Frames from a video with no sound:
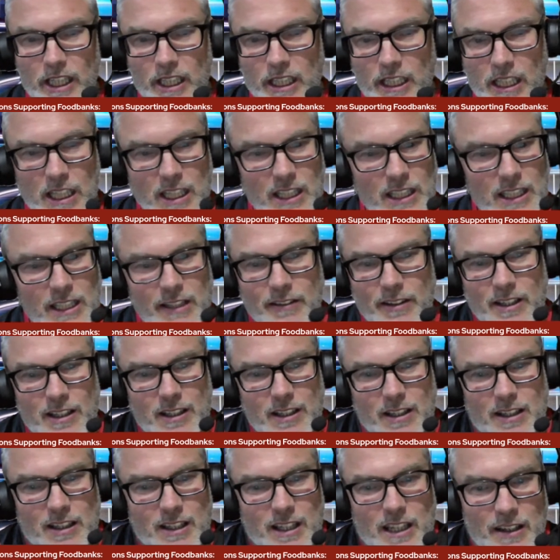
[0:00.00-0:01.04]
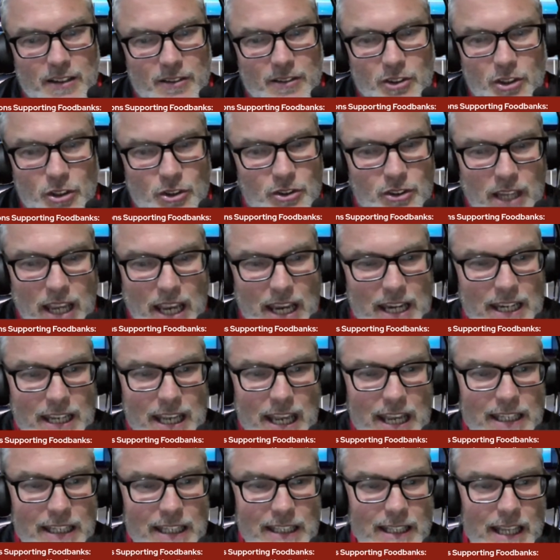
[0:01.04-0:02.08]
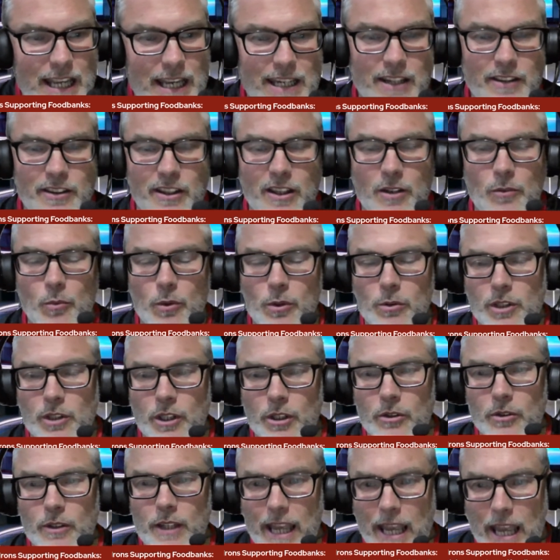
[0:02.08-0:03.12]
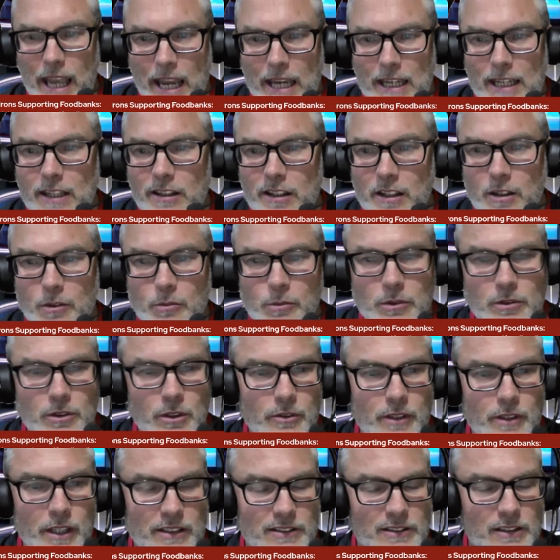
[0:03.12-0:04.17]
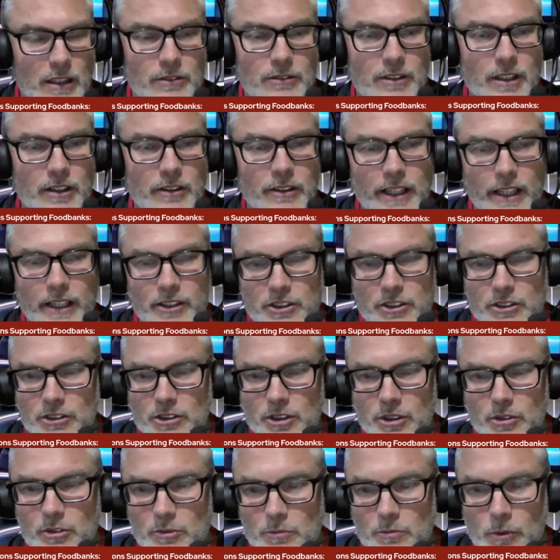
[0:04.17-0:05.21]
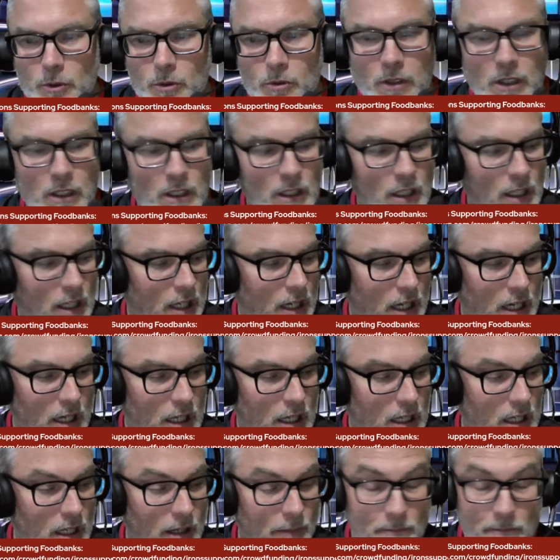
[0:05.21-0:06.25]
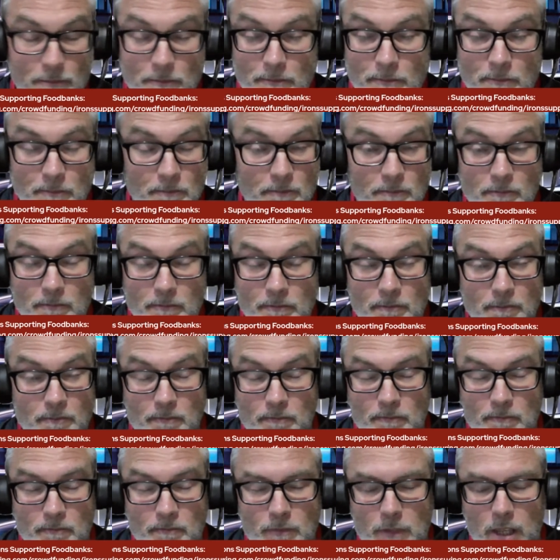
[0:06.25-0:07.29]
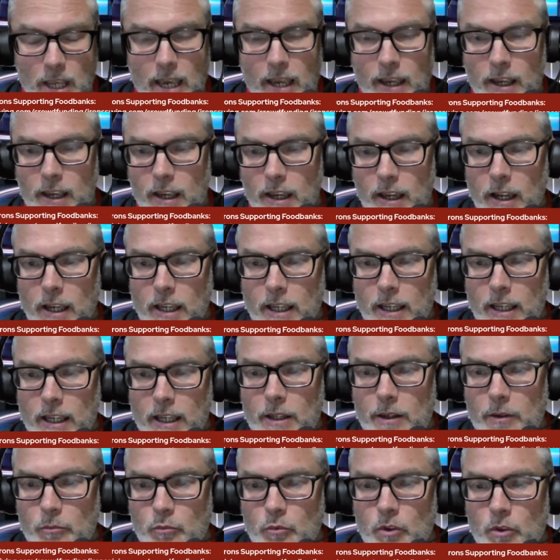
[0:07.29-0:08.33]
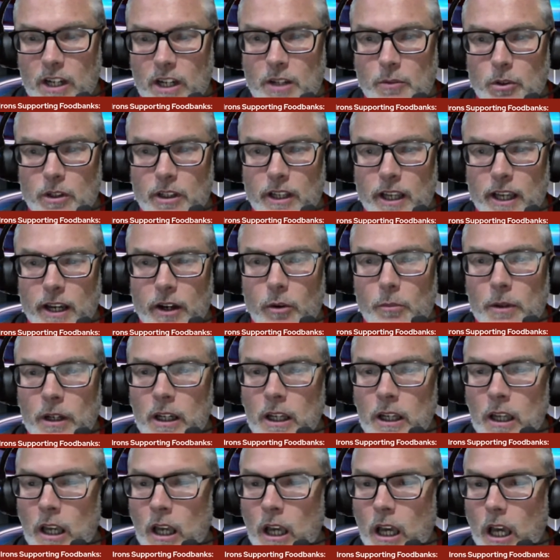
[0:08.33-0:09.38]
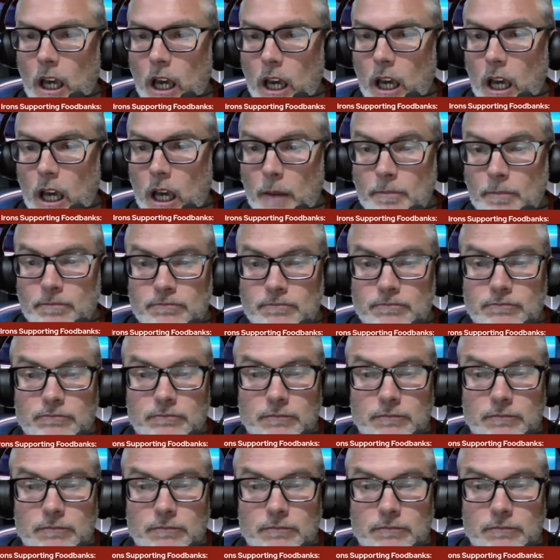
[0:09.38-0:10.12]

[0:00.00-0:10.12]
it. It, it, it just any any anything will do. Anything will do. There's no donation too small. Um, yeah, it really would help. Um,